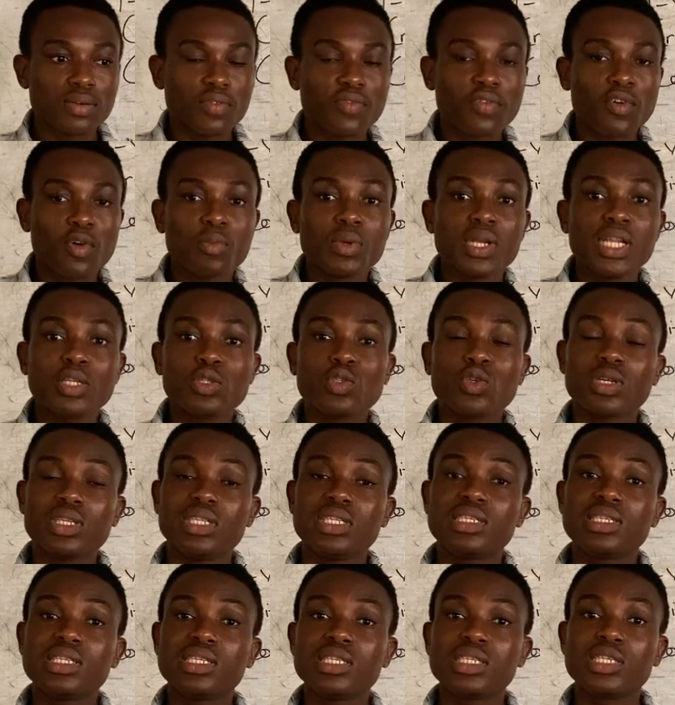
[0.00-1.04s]
formulate your
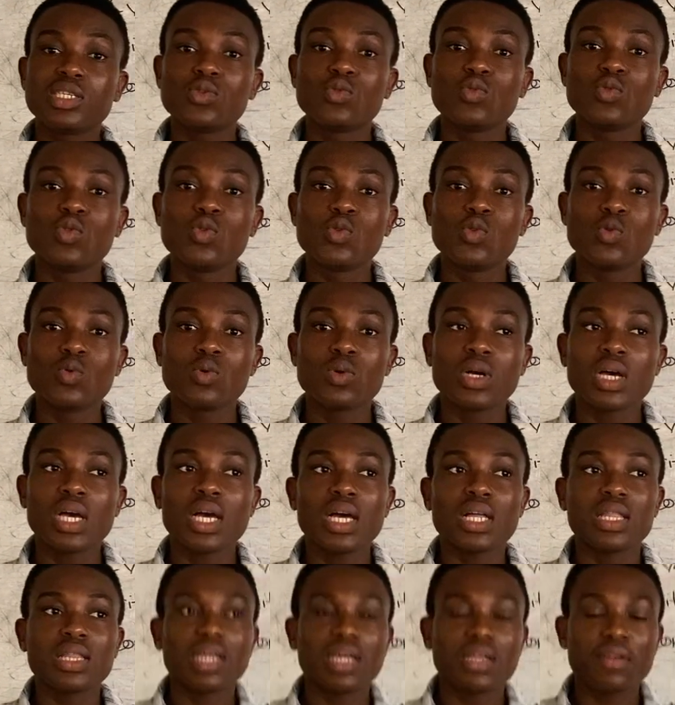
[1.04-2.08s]
decision rule,
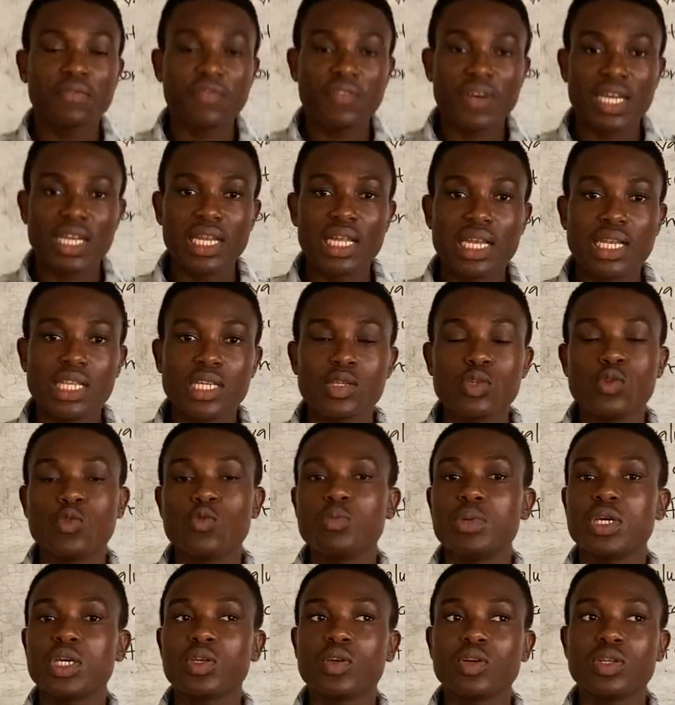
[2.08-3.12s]
and then finally you
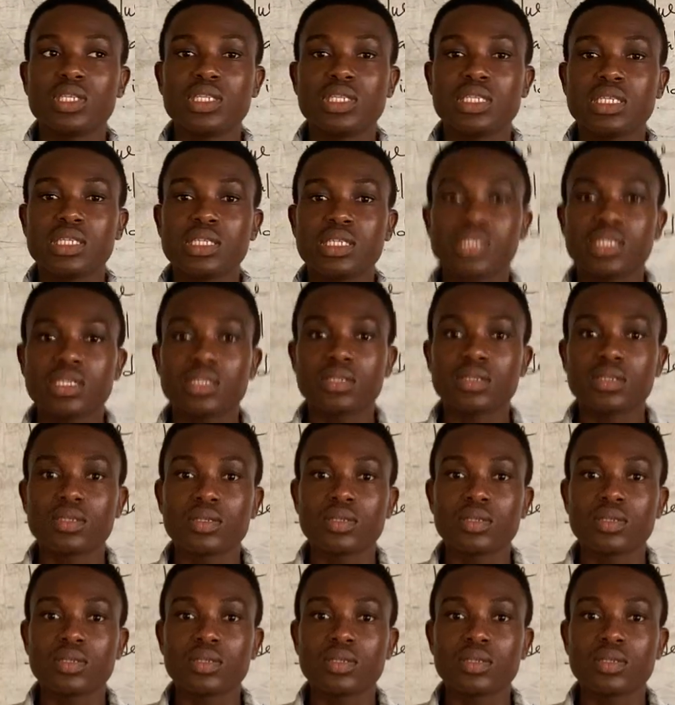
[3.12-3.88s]
make your decision.